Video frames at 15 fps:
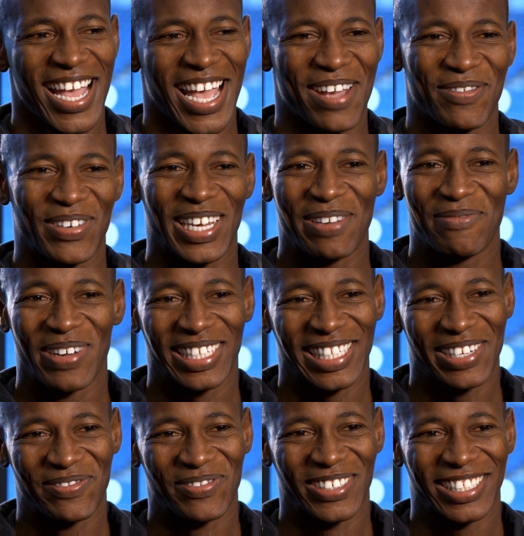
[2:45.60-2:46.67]
Every game are
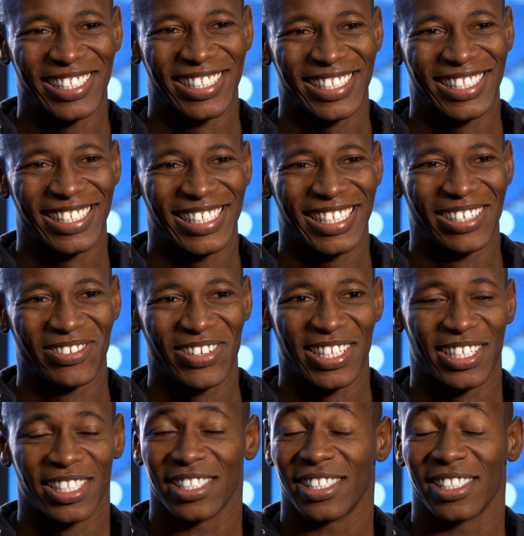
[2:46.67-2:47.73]
different, you know,
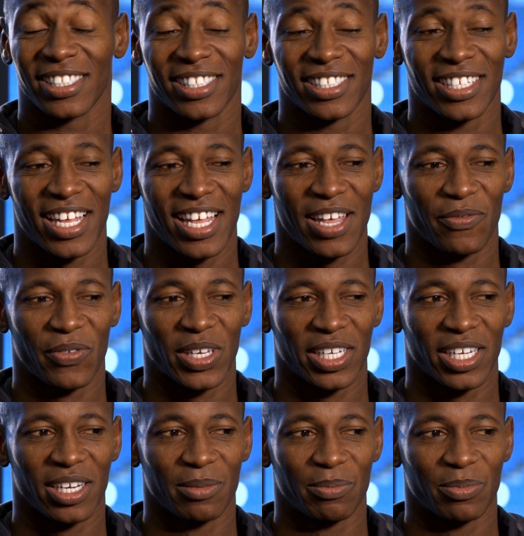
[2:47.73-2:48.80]
and in FA
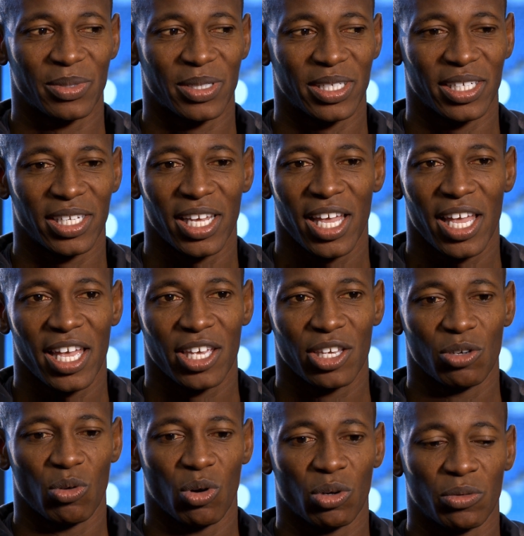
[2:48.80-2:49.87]
Cup
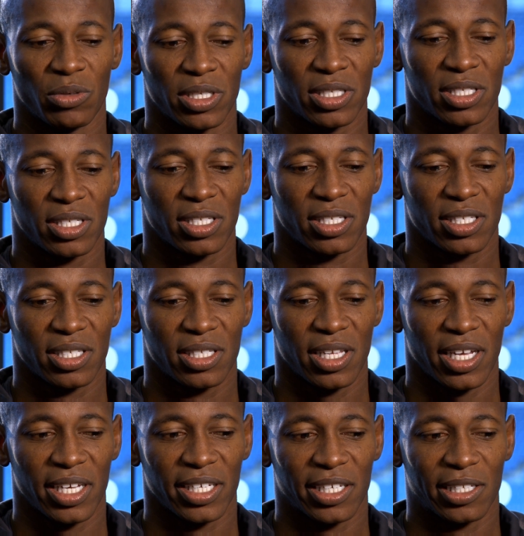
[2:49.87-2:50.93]
you always
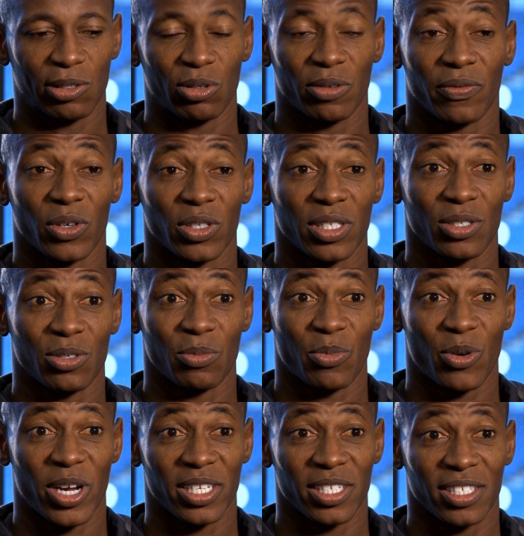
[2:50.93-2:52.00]
like look for the
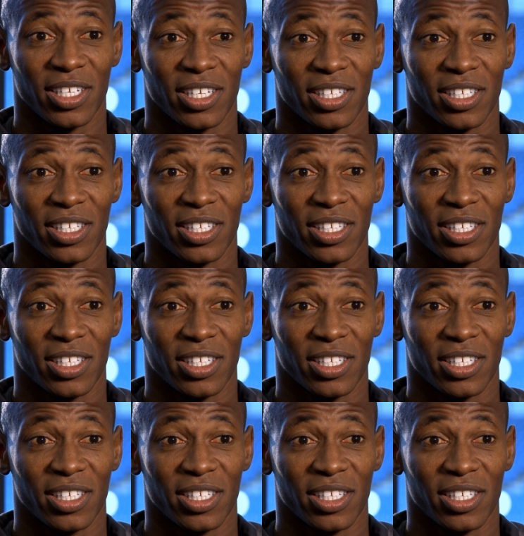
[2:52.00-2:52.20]
surprises,